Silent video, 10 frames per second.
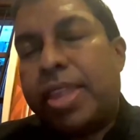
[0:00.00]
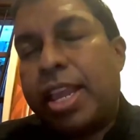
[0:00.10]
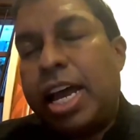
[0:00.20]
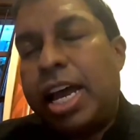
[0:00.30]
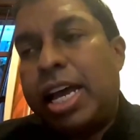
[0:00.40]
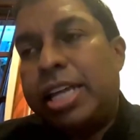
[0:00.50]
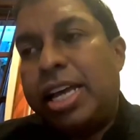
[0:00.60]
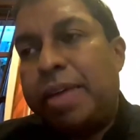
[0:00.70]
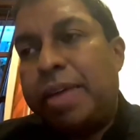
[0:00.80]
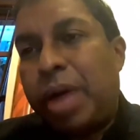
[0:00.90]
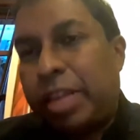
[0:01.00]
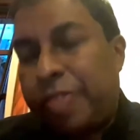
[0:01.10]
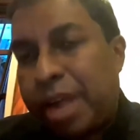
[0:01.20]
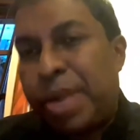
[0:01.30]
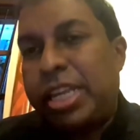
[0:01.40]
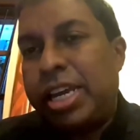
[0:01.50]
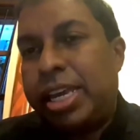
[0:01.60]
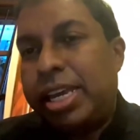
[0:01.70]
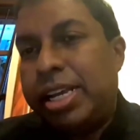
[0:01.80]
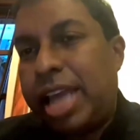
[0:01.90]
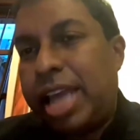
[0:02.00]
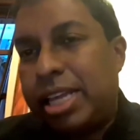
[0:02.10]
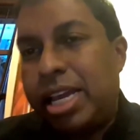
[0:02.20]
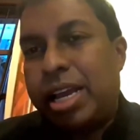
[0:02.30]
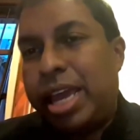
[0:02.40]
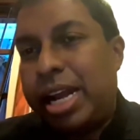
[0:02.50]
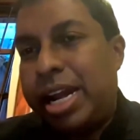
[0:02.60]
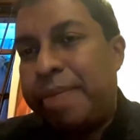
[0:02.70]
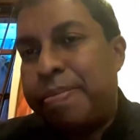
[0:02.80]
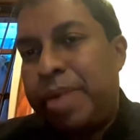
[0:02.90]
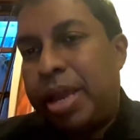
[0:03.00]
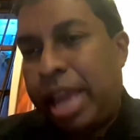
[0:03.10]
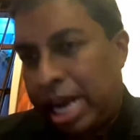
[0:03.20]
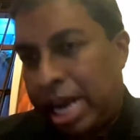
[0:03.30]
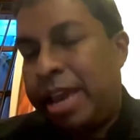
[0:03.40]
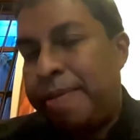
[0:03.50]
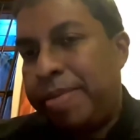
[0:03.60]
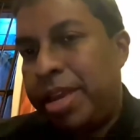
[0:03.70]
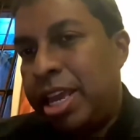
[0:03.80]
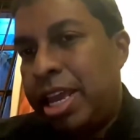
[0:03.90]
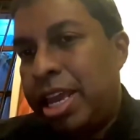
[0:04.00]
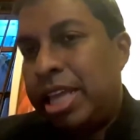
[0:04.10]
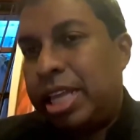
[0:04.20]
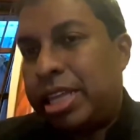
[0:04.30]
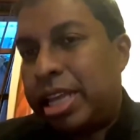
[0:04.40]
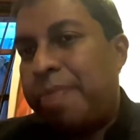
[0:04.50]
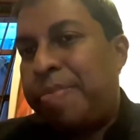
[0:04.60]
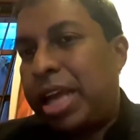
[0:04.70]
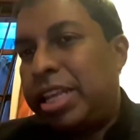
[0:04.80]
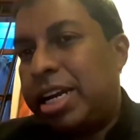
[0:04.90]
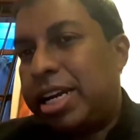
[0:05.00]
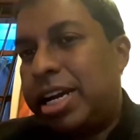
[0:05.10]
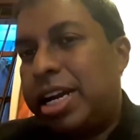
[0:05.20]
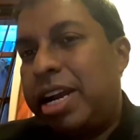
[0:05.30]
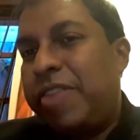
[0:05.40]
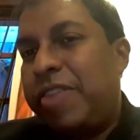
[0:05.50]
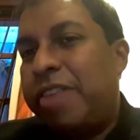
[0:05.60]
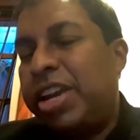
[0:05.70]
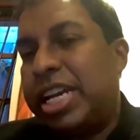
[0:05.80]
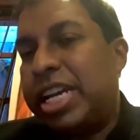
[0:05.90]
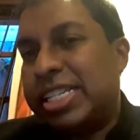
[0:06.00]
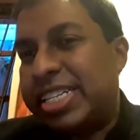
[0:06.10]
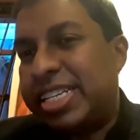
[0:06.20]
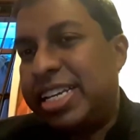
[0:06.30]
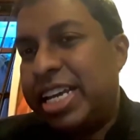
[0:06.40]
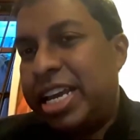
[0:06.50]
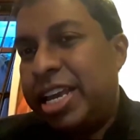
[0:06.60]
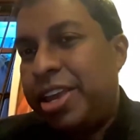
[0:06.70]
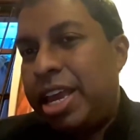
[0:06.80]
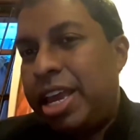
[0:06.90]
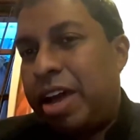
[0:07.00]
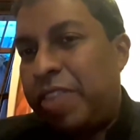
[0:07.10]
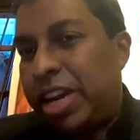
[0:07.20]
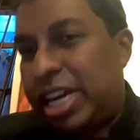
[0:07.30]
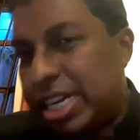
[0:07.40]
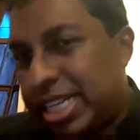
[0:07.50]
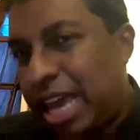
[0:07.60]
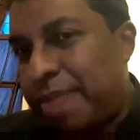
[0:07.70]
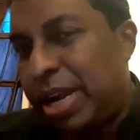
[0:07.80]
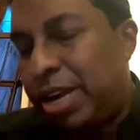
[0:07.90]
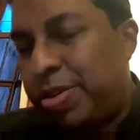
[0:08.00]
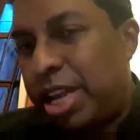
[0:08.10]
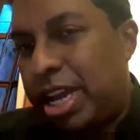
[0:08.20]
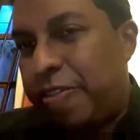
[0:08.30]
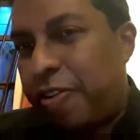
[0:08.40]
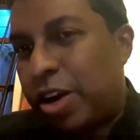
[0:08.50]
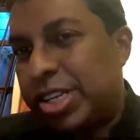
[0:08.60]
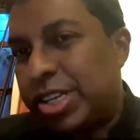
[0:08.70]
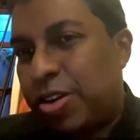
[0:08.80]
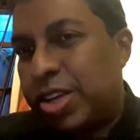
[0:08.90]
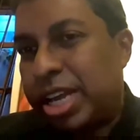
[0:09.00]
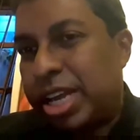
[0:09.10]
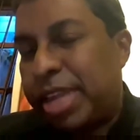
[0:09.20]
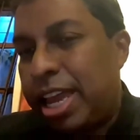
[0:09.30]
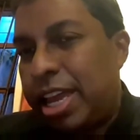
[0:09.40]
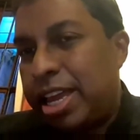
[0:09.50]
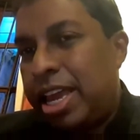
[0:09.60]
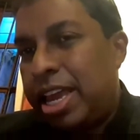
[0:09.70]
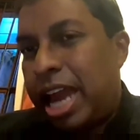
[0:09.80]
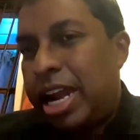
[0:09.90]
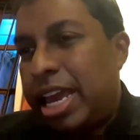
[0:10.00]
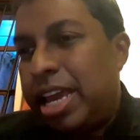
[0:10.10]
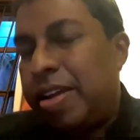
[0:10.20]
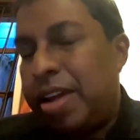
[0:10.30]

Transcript: the one brother killed, the other held him. The third brother turned away a witness. A witness came into the forest or something, and he